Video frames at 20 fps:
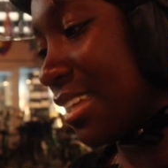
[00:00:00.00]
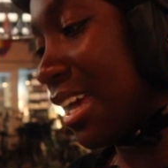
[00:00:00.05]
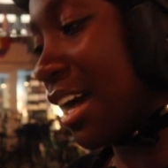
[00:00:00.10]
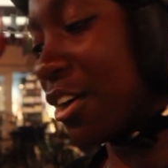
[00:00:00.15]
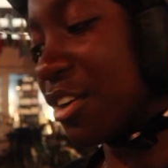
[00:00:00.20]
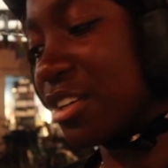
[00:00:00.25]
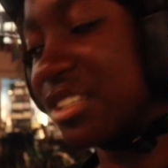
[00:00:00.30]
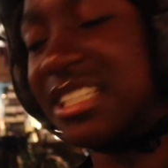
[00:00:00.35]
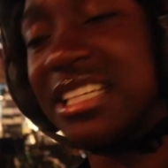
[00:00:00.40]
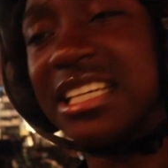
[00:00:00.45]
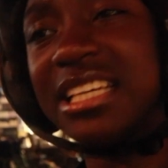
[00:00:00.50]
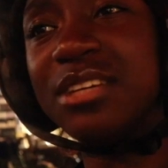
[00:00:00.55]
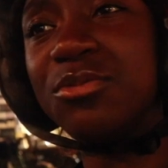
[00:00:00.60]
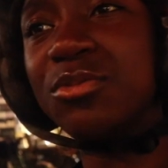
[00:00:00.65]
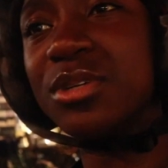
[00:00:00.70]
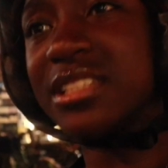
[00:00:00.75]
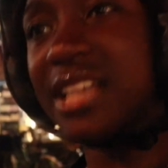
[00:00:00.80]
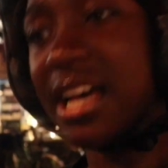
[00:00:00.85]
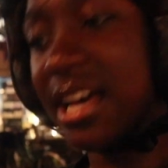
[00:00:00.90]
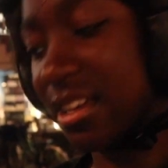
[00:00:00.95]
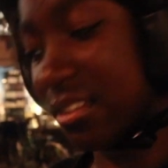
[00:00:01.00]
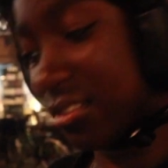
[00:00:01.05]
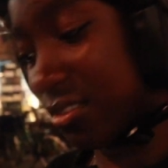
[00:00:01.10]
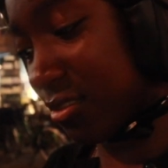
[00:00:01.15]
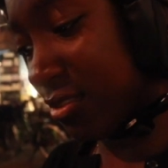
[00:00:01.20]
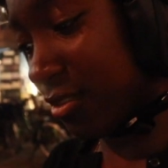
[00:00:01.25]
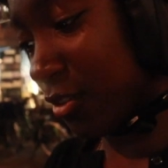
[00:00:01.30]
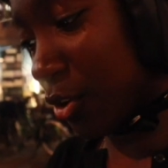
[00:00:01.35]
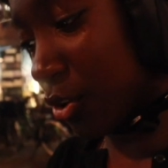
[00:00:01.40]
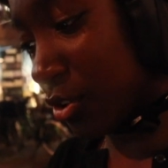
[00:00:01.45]
yeah, because he like was a... like,
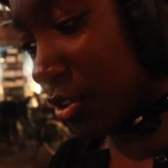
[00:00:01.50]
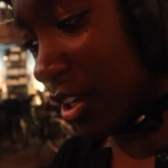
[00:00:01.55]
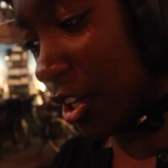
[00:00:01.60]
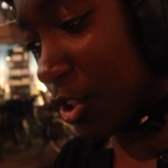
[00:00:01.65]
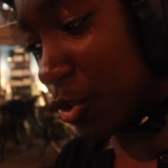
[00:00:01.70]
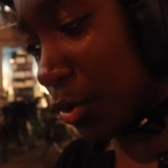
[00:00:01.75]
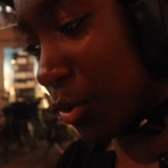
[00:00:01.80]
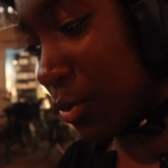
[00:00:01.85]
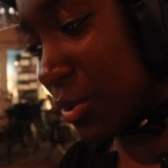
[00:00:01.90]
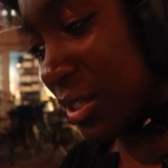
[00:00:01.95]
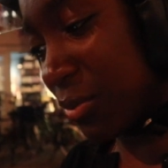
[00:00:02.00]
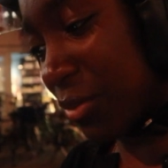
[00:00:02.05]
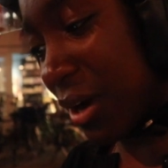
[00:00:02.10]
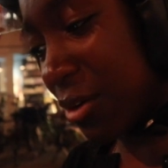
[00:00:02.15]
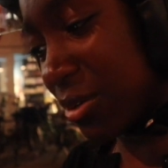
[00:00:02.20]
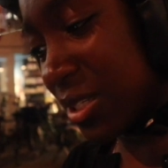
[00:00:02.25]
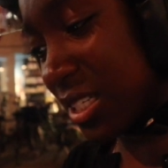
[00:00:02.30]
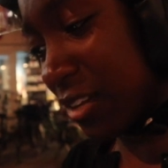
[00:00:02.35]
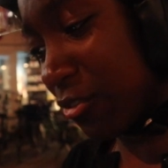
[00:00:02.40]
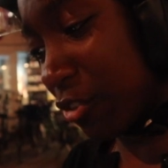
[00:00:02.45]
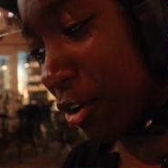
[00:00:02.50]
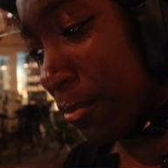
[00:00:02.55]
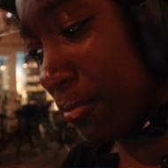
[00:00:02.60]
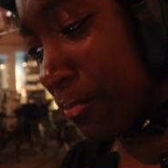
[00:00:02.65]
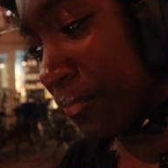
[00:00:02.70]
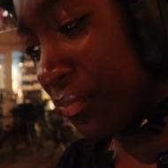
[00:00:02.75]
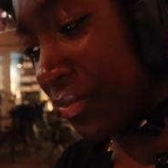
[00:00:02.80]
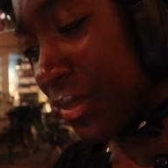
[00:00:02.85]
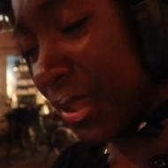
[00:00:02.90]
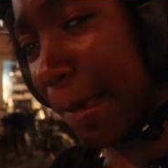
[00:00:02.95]
not Dutch. What was he? Where was he from?
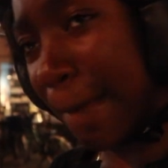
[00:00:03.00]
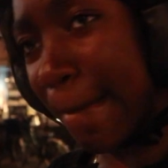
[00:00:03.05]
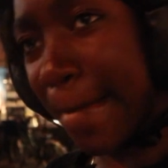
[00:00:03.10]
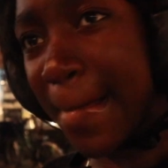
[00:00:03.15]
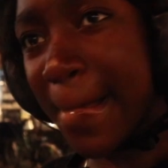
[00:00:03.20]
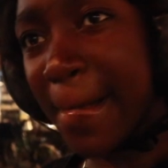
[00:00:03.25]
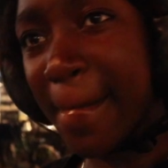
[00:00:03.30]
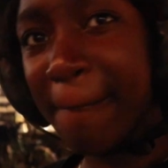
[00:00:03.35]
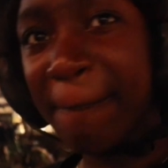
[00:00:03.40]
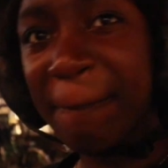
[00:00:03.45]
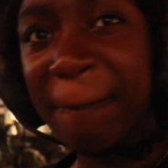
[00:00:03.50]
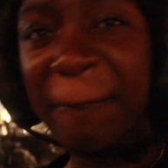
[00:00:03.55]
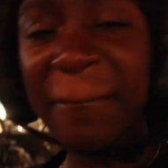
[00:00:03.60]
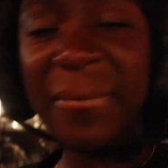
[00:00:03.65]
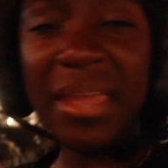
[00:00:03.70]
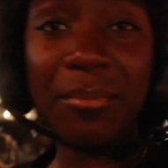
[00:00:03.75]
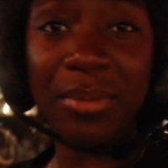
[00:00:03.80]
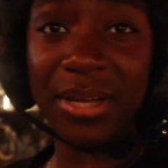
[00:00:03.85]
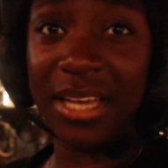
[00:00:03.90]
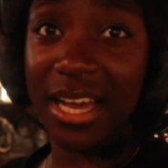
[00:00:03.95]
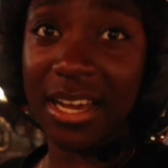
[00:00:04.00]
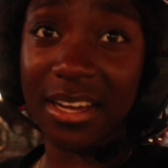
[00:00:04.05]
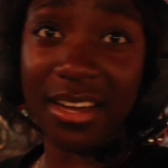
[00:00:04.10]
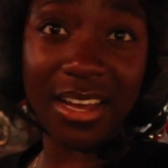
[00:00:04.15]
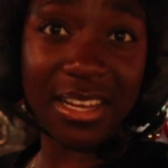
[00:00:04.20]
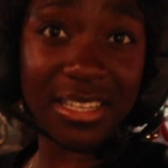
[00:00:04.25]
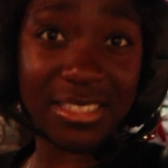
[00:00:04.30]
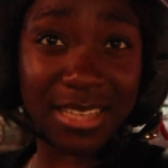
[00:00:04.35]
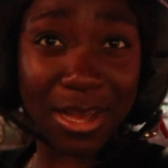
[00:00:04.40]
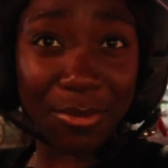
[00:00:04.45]
But yeah,
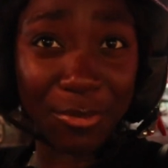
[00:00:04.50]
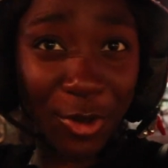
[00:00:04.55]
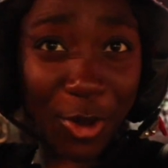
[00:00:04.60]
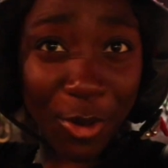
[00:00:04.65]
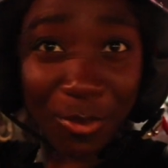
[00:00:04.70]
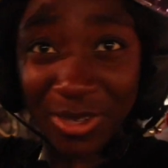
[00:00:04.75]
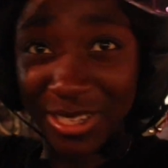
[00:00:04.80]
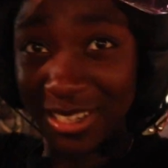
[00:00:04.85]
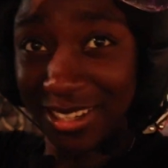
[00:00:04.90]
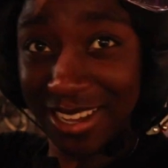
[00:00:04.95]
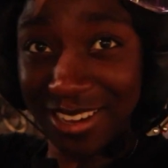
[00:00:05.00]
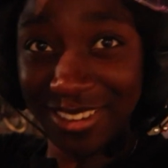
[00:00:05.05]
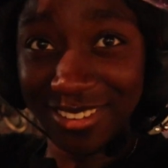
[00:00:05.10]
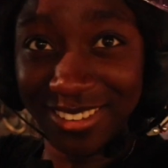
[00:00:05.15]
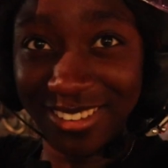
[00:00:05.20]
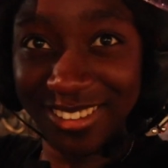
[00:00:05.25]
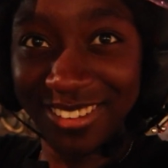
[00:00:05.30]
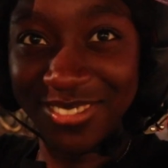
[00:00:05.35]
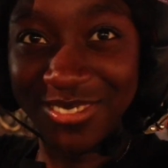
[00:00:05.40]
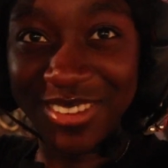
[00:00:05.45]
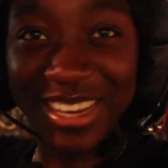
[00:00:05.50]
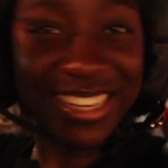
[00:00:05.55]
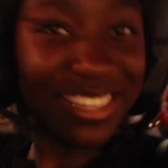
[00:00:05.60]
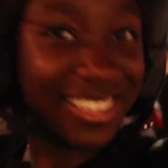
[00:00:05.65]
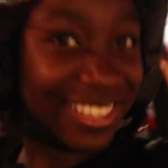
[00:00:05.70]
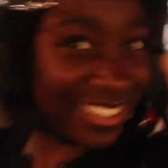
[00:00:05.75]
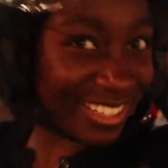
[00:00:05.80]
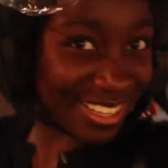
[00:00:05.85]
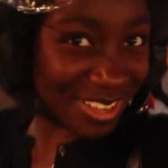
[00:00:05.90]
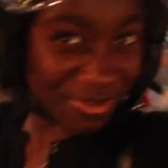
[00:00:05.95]
guys, I'm a commoner now. Man
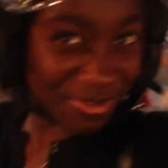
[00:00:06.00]
can